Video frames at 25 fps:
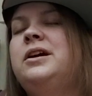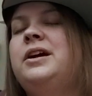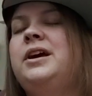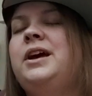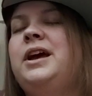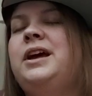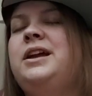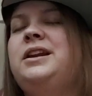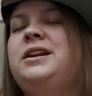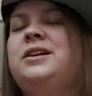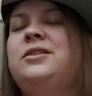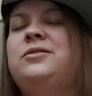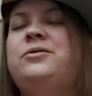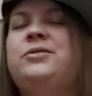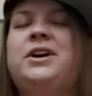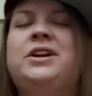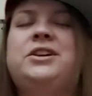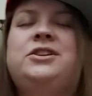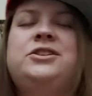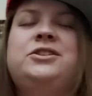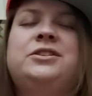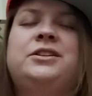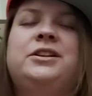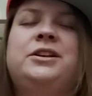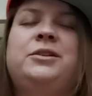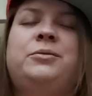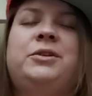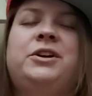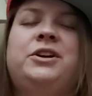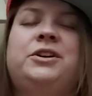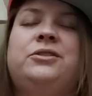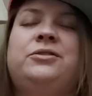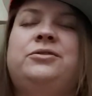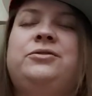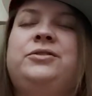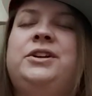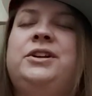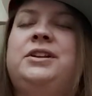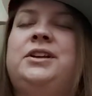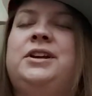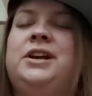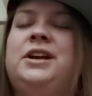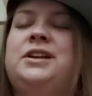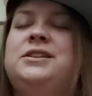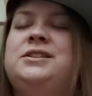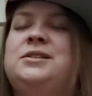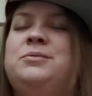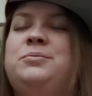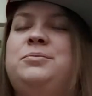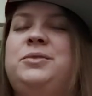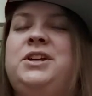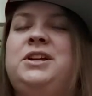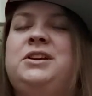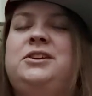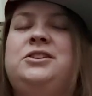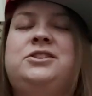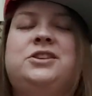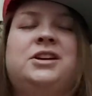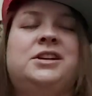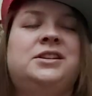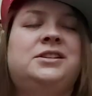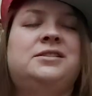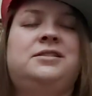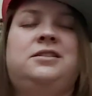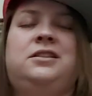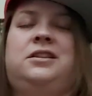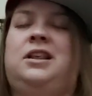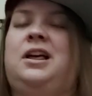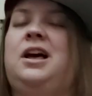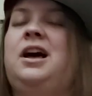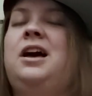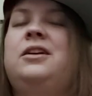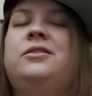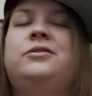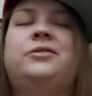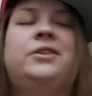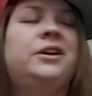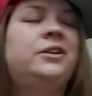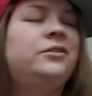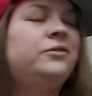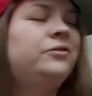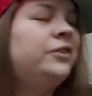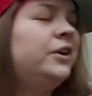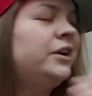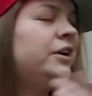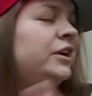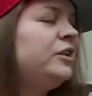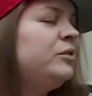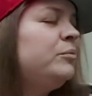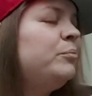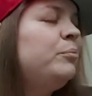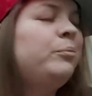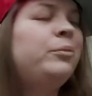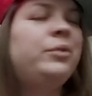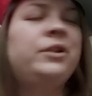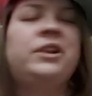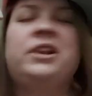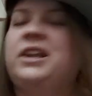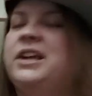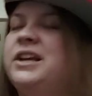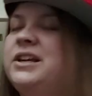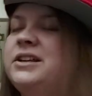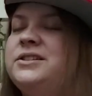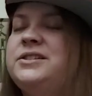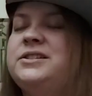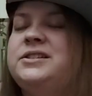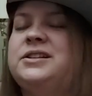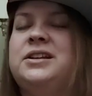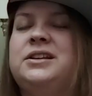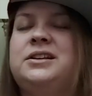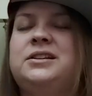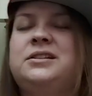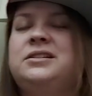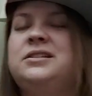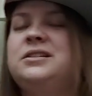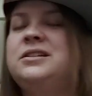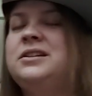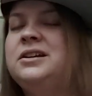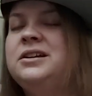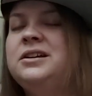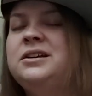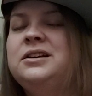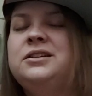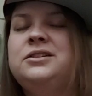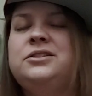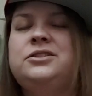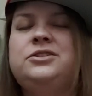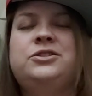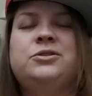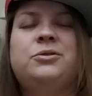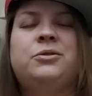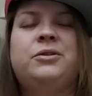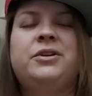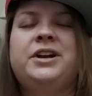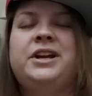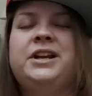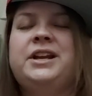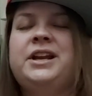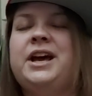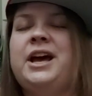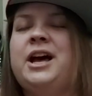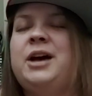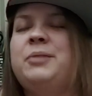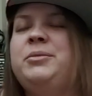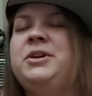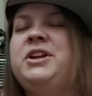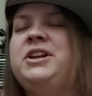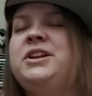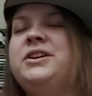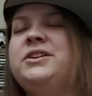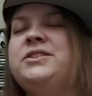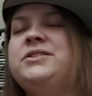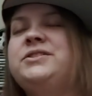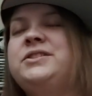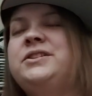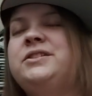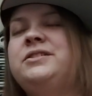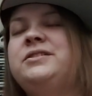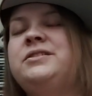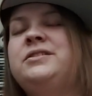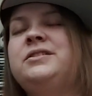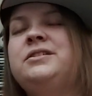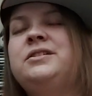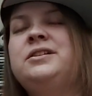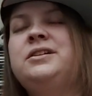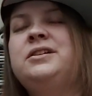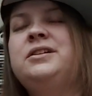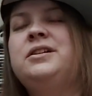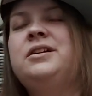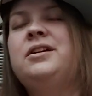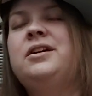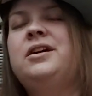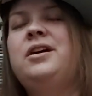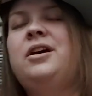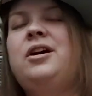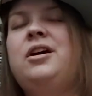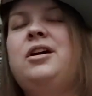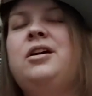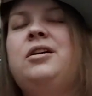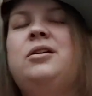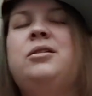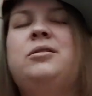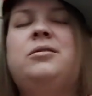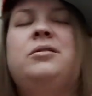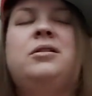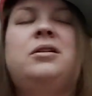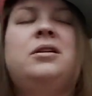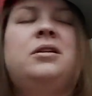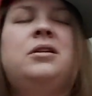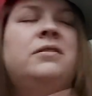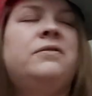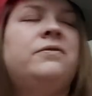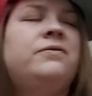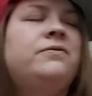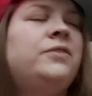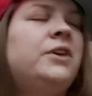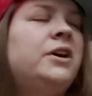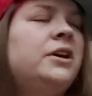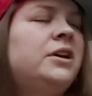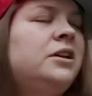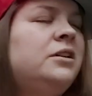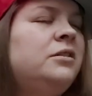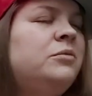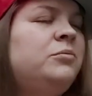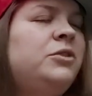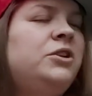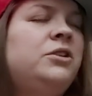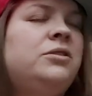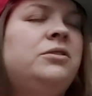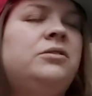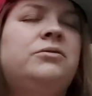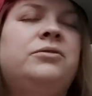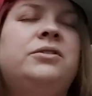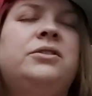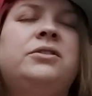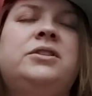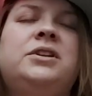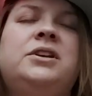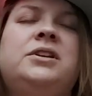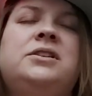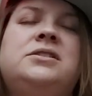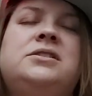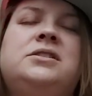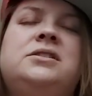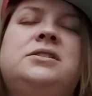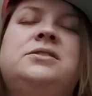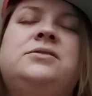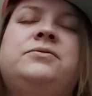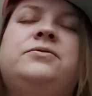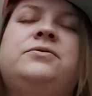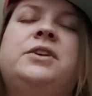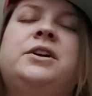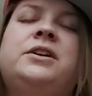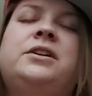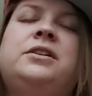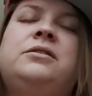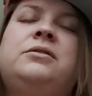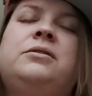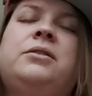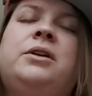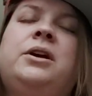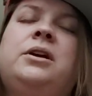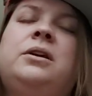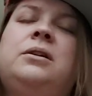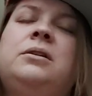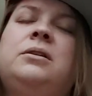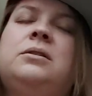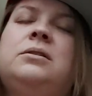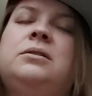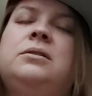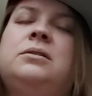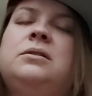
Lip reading: And eventually what you're feeling ends up being just love and fucking bliss and joy and happiness and all fucking beautiful things, and it's fucking great.